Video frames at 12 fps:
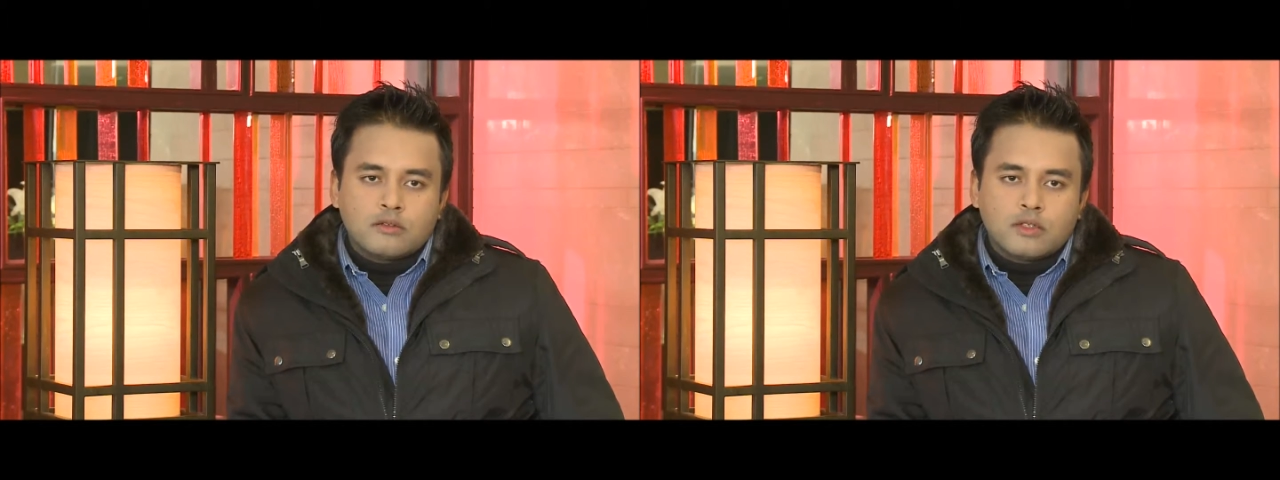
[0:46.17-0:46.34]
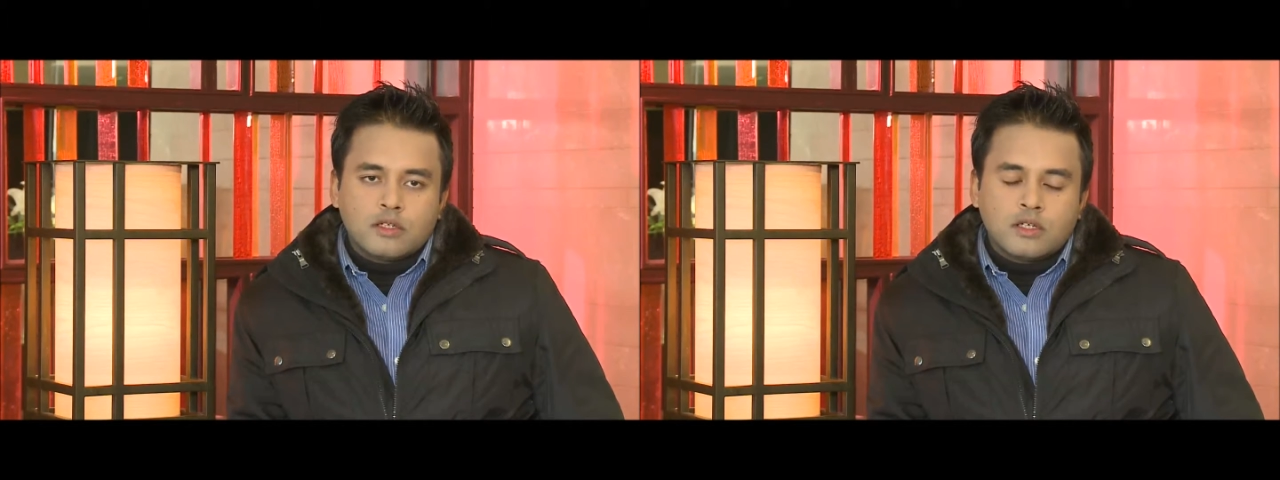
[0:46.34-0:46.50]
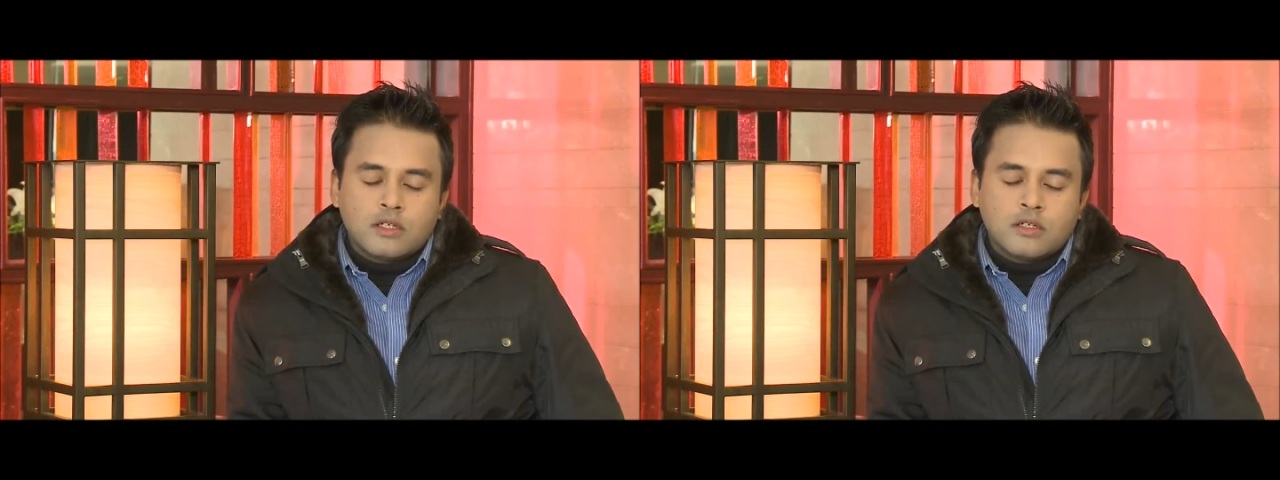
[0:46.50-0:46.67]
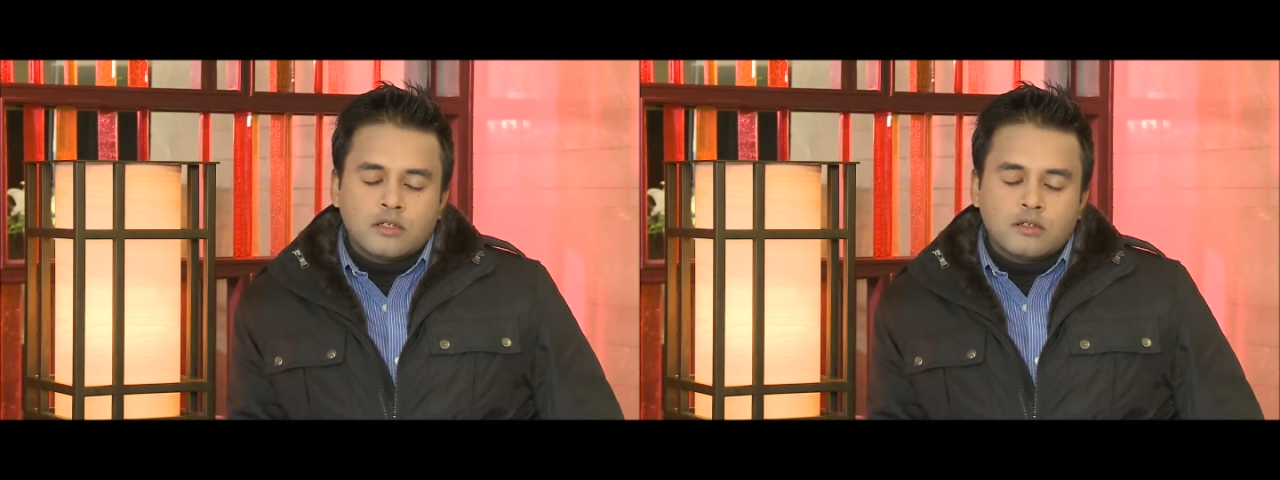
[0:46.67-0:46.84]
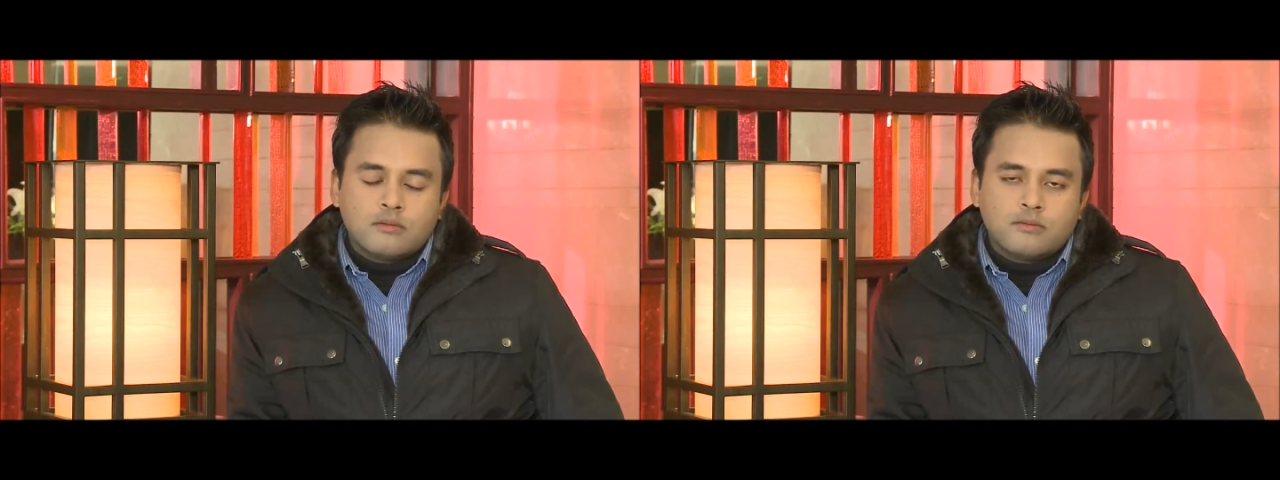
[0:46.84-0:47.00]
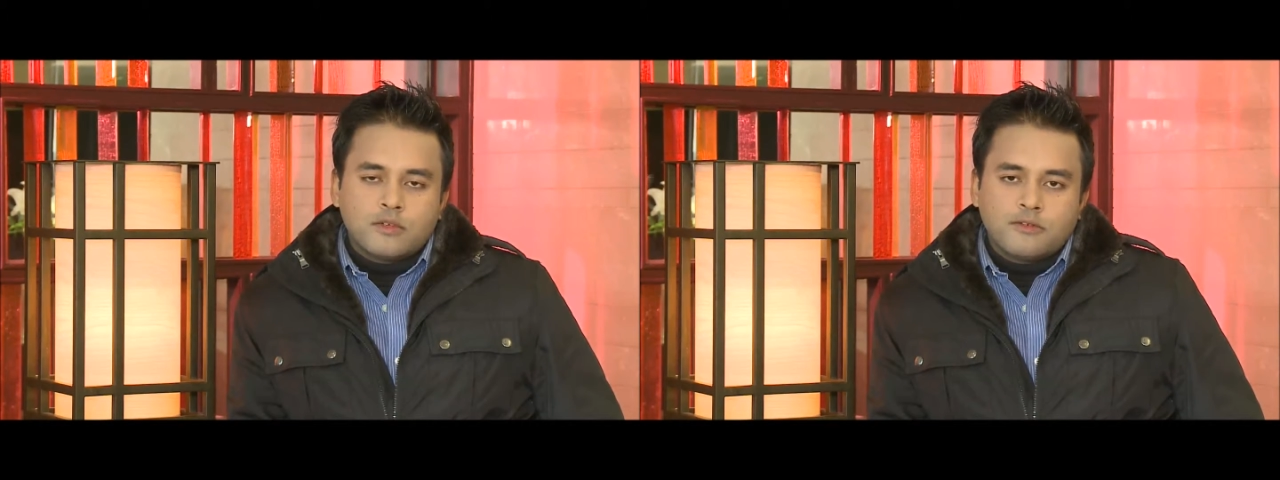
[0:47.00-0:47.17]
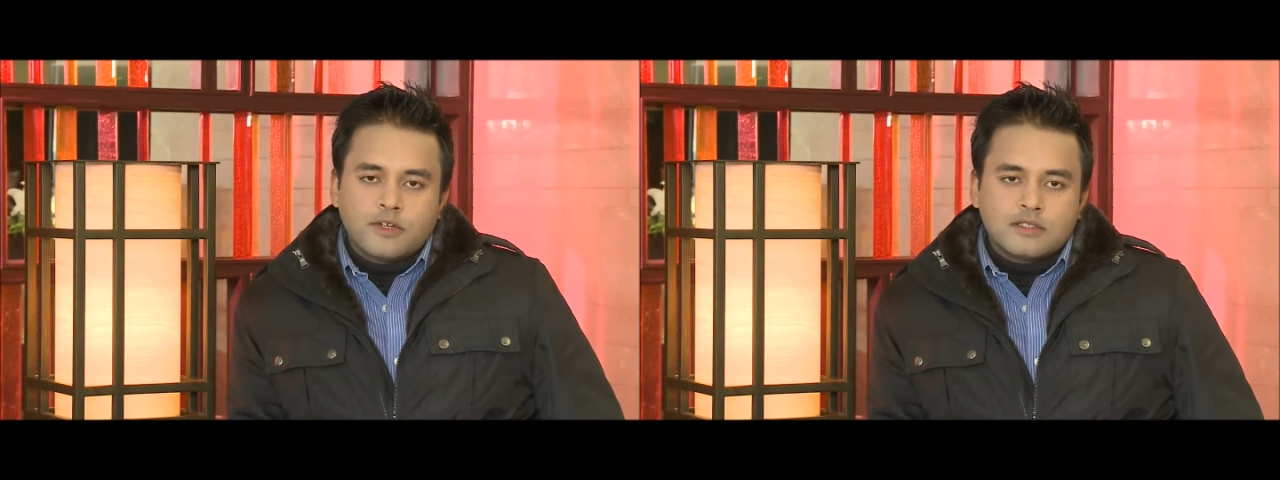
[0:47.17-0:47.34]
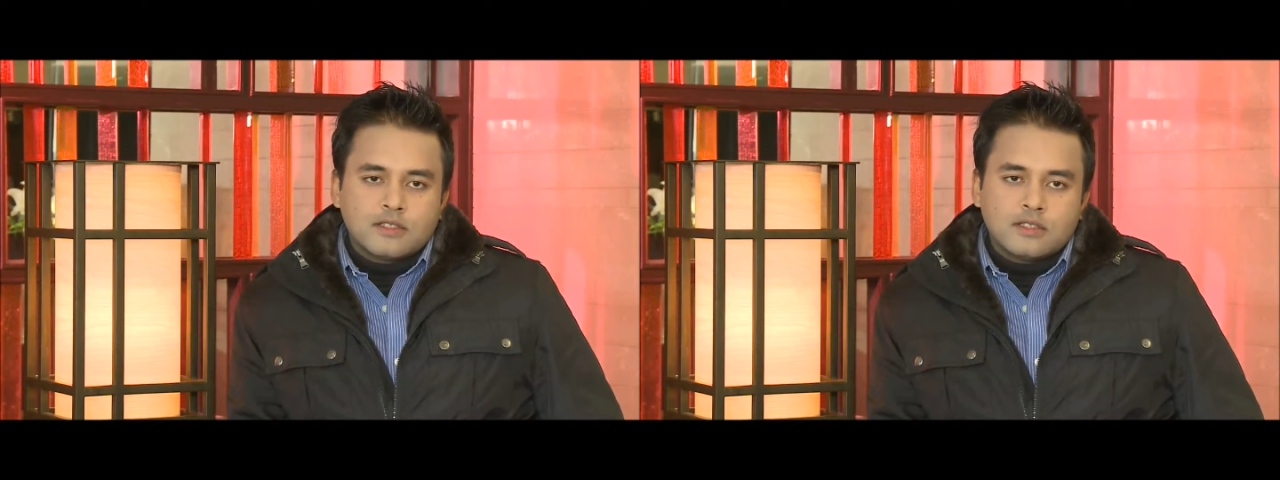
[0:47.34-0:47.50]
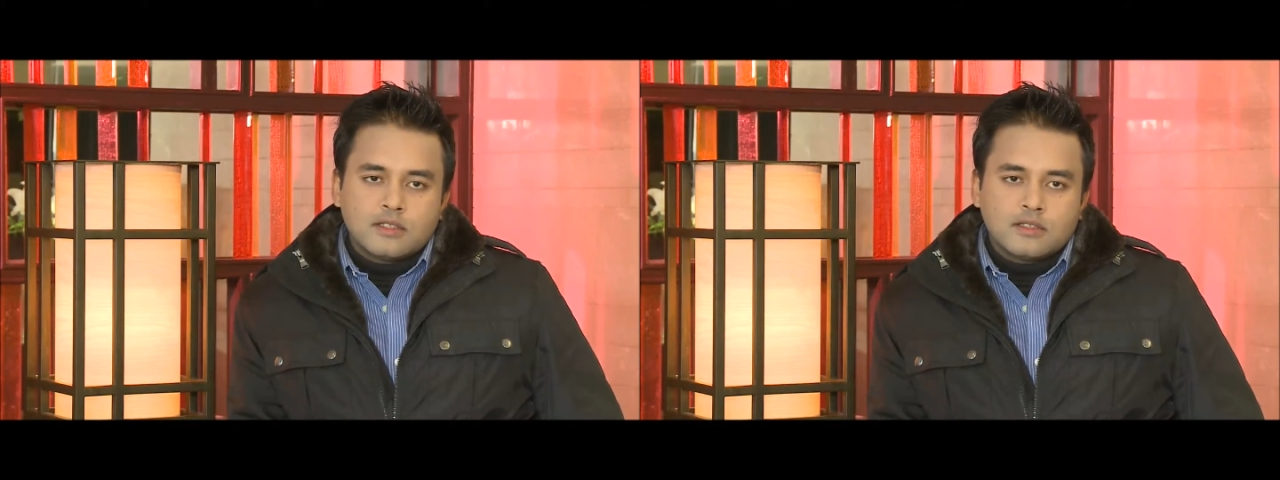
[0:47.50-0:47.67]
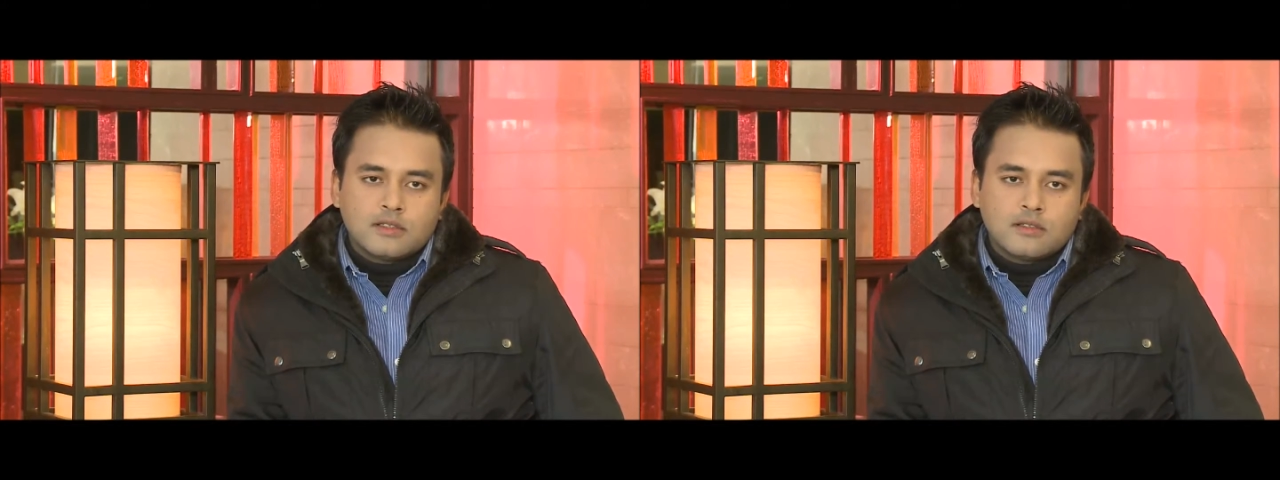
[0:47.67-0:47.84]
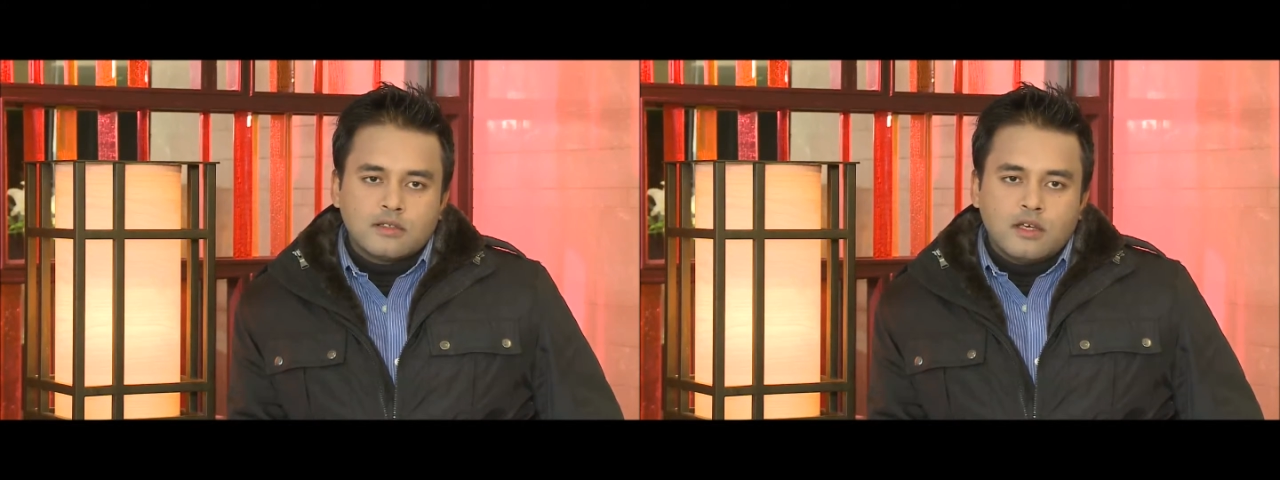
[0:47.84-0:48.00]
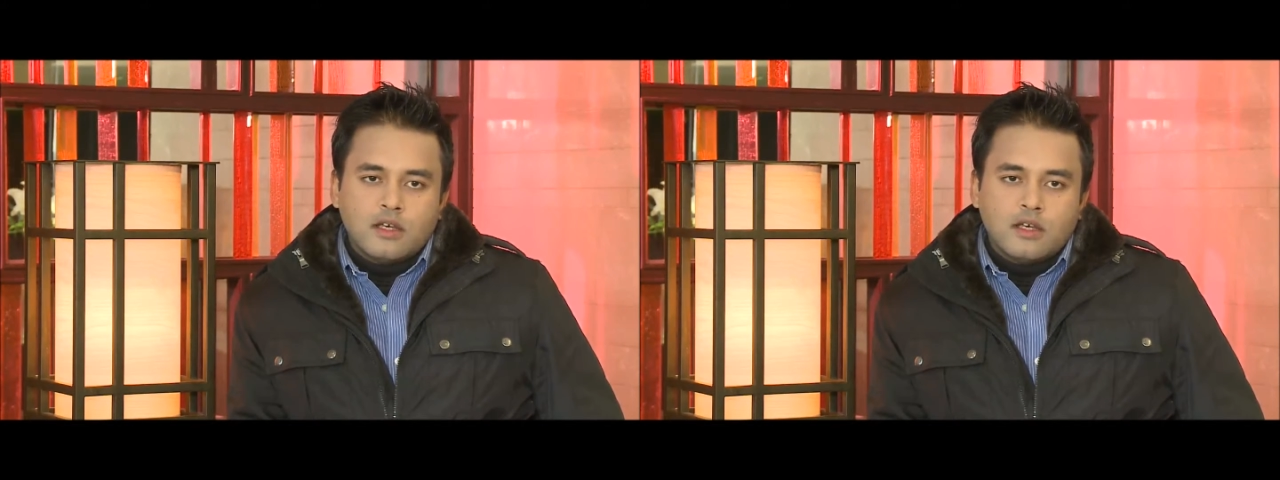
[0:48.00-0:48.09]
the professor just